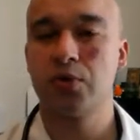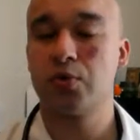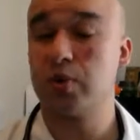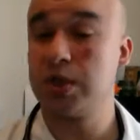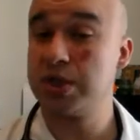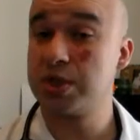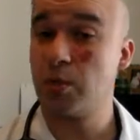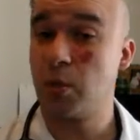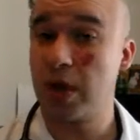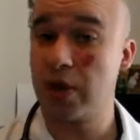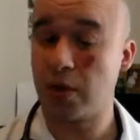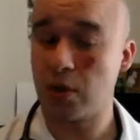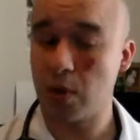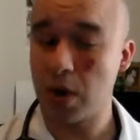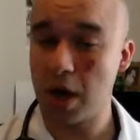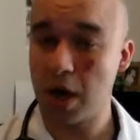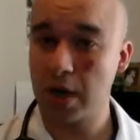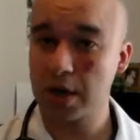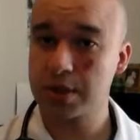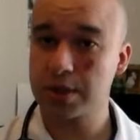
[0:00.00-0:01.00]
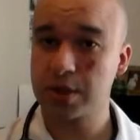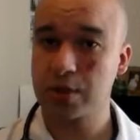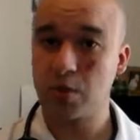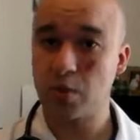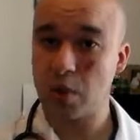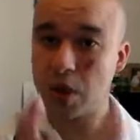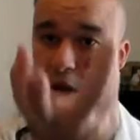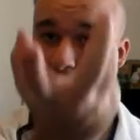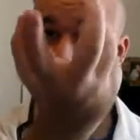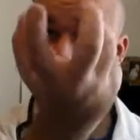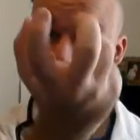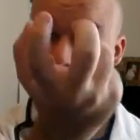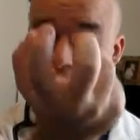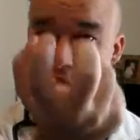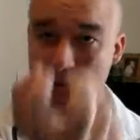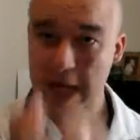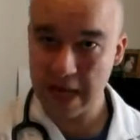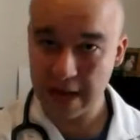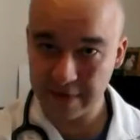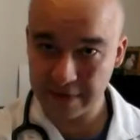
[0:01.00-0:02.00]
the reason why they're rocks, rocks
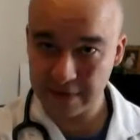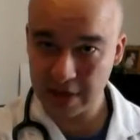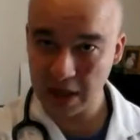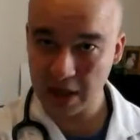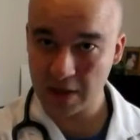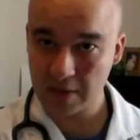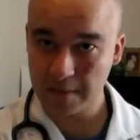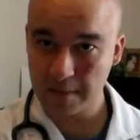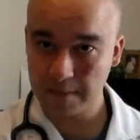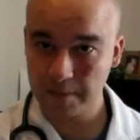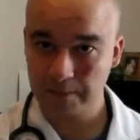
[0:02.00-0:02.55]
are heavy.